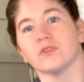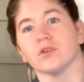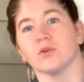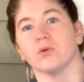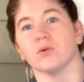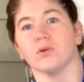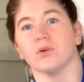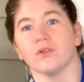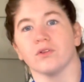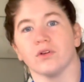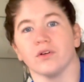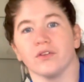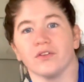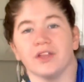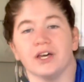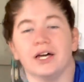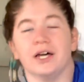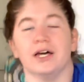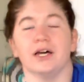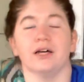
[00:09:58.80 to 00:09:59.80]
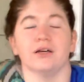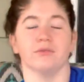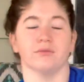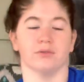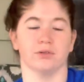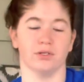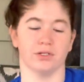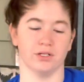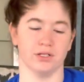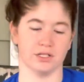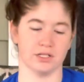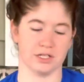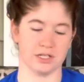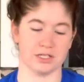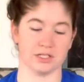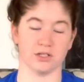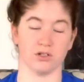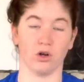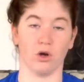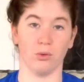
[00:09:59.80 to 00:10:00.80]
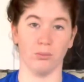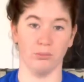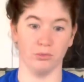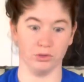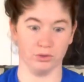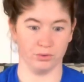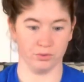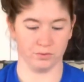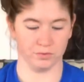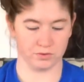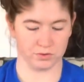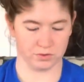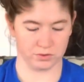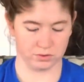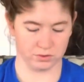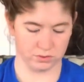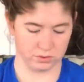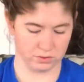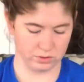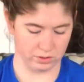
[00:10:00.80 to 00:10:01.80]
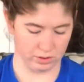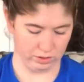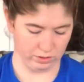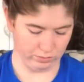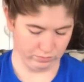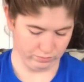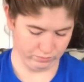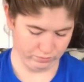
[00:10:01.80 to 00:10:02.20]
oil all that, because it all moves. So,